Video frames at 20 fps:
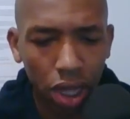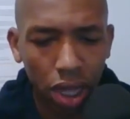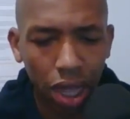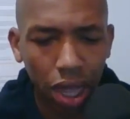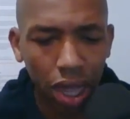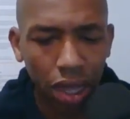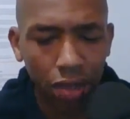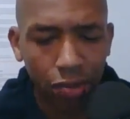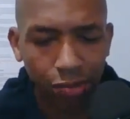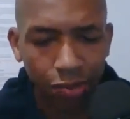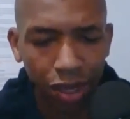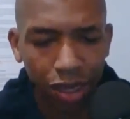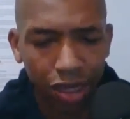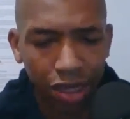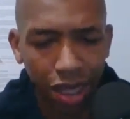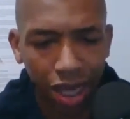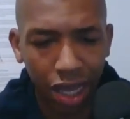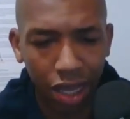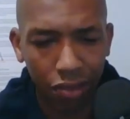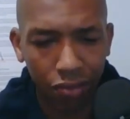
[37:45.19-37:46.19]
It has big
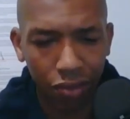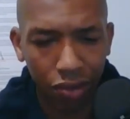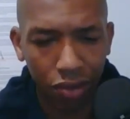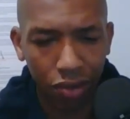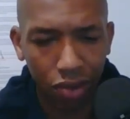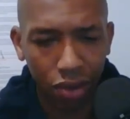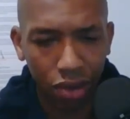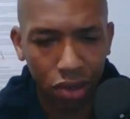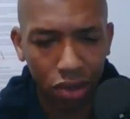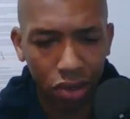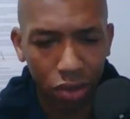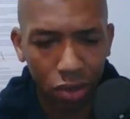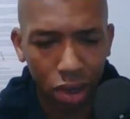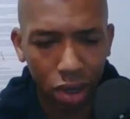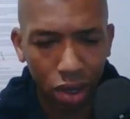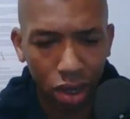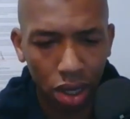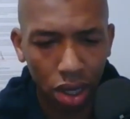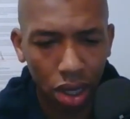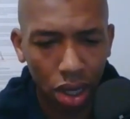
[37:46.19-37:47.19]
things for you to do
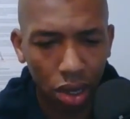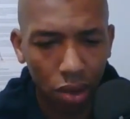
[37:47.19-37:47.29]
with